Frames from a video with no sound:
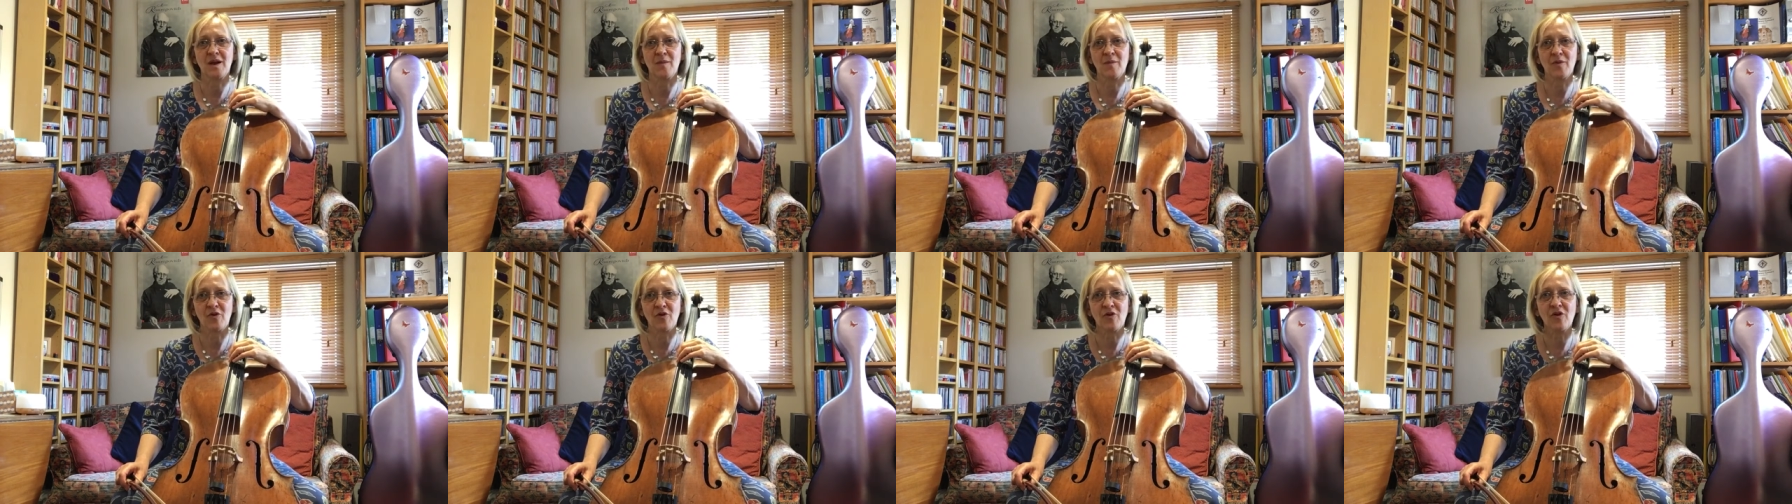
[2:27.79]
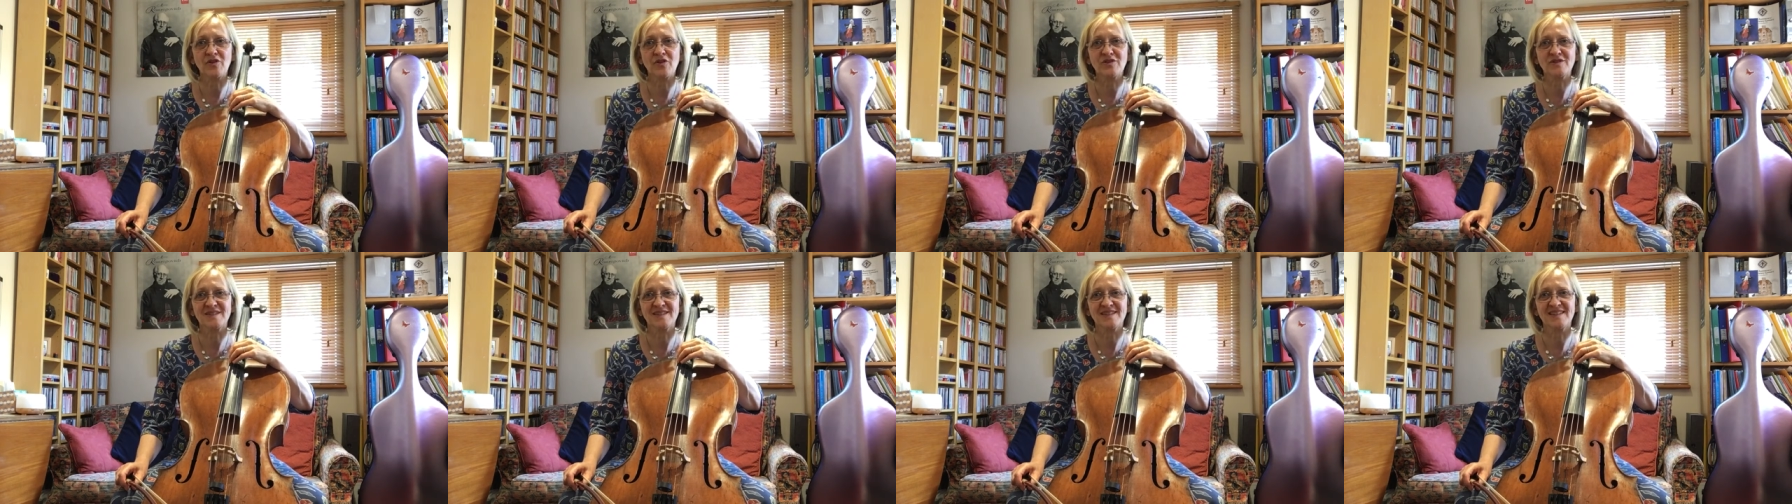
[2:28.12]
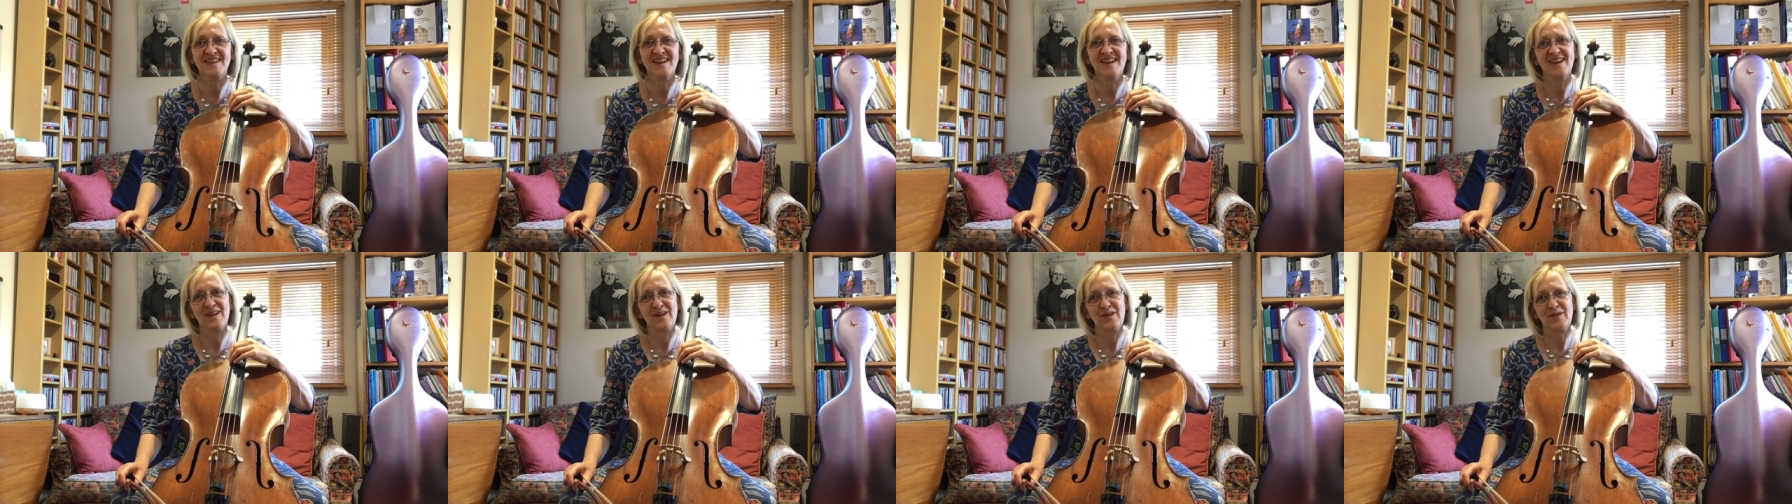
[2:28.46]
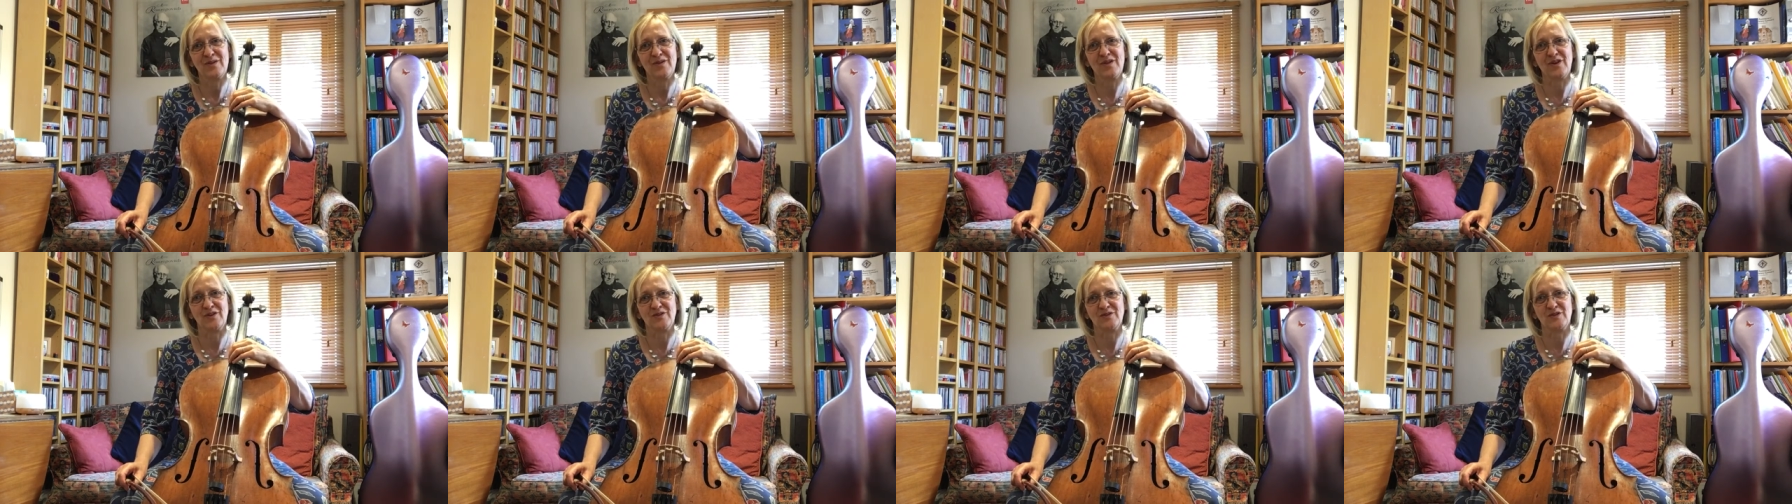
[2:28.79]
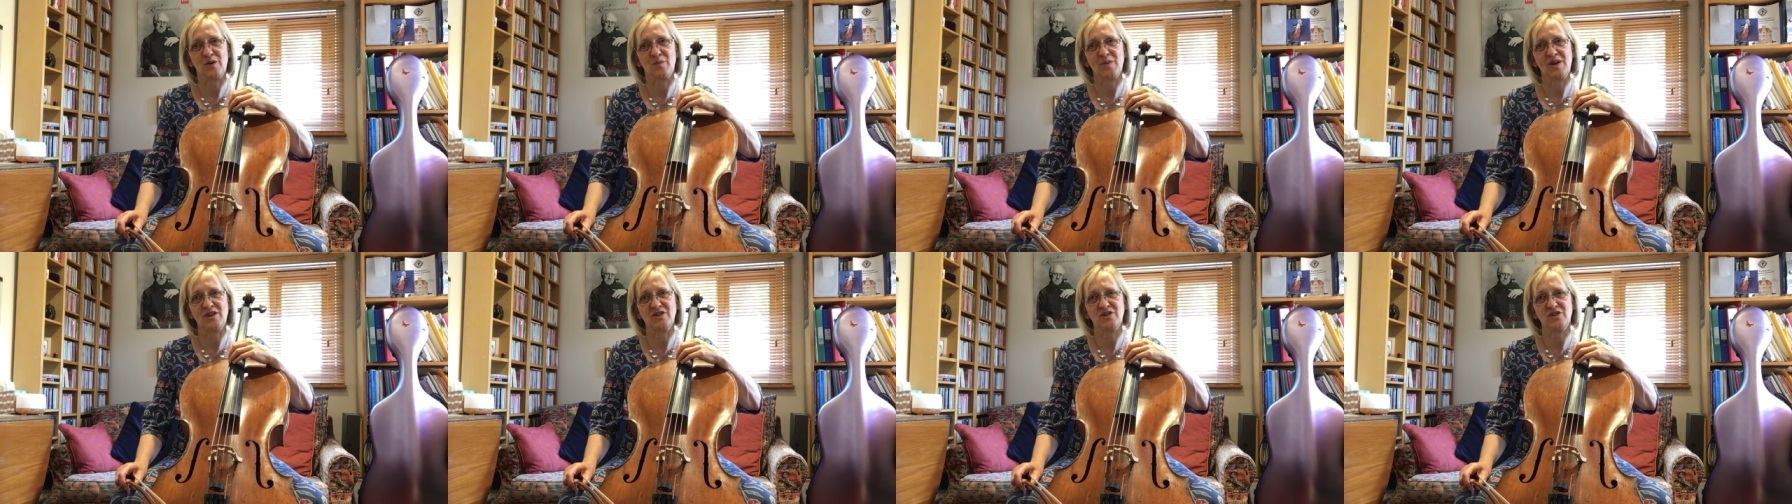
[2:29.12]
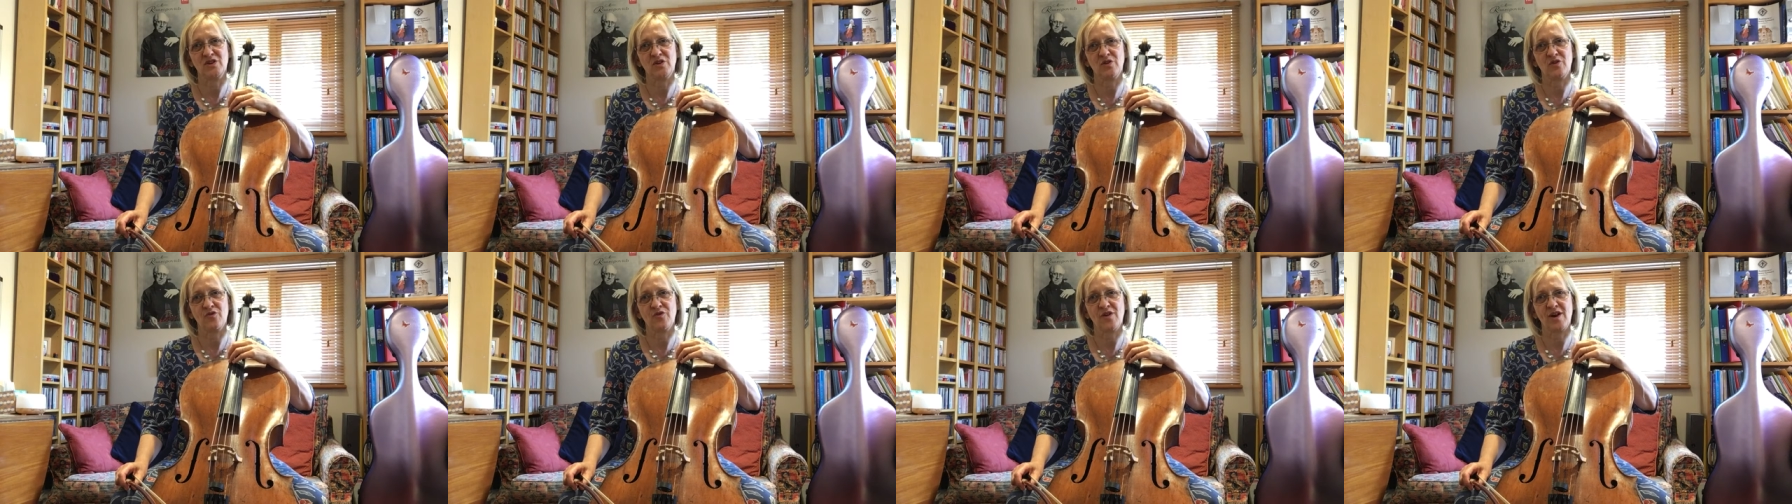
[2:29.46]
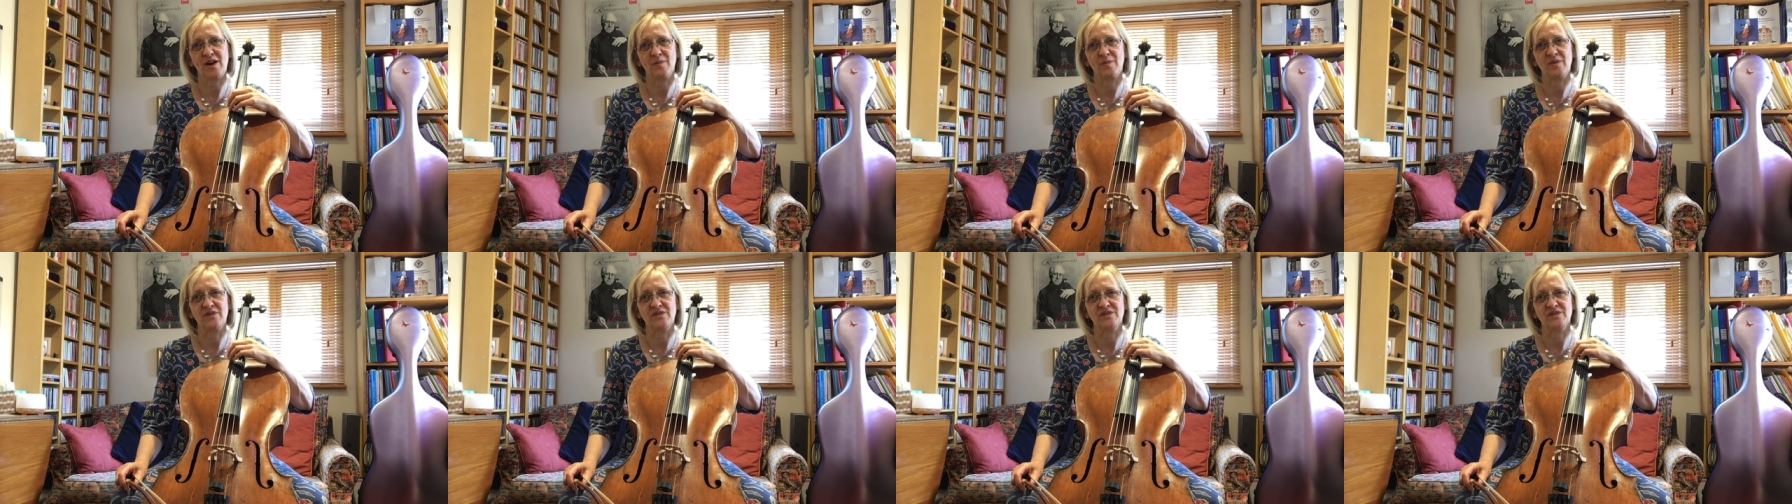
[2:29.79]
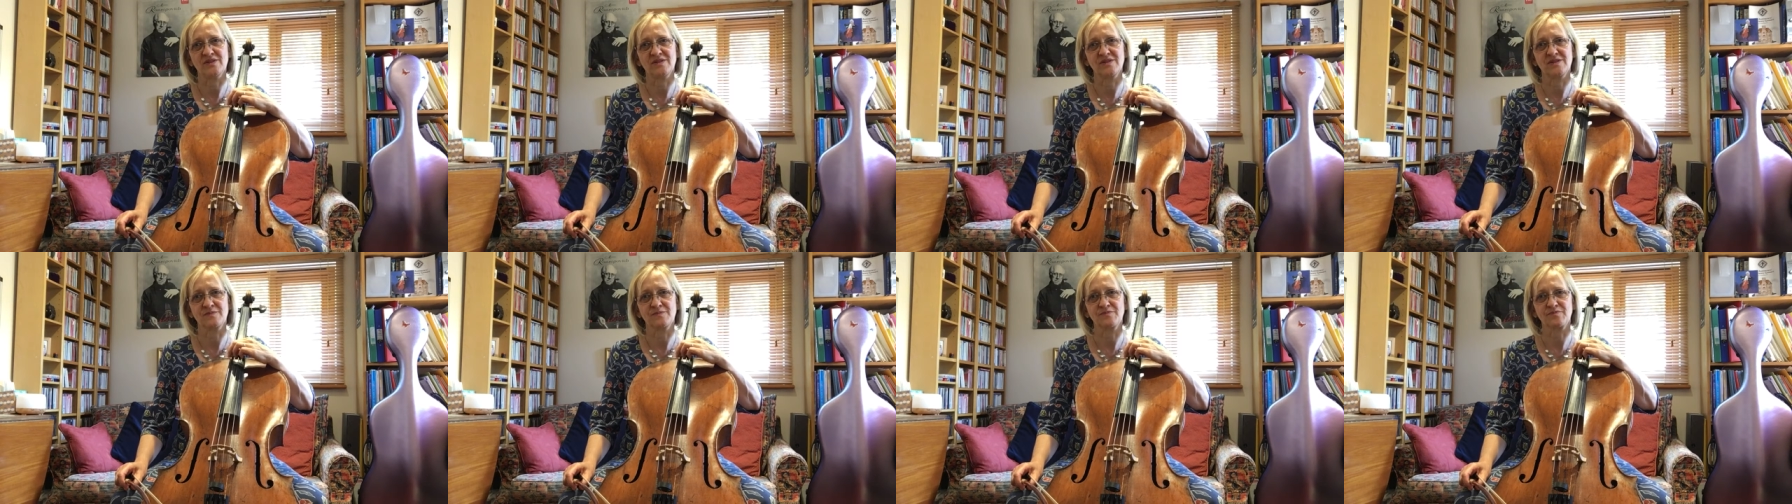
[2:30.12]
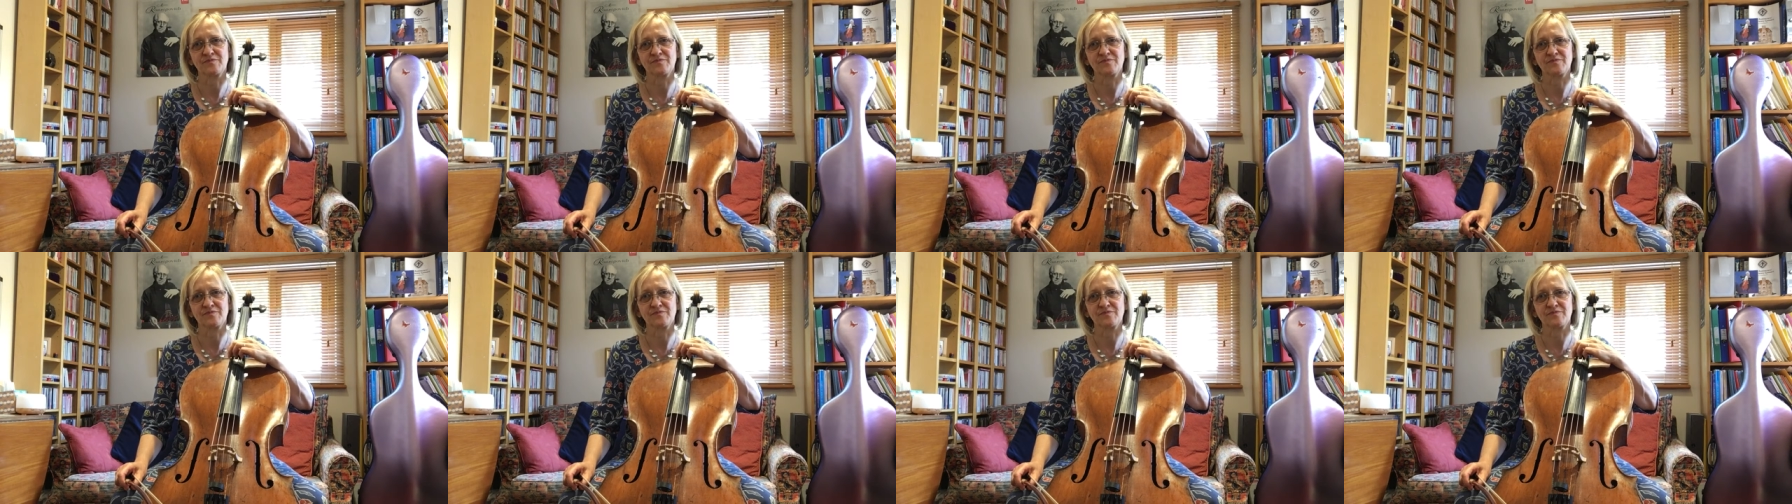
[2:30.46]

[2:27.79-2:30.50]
across those arpeggio fragments.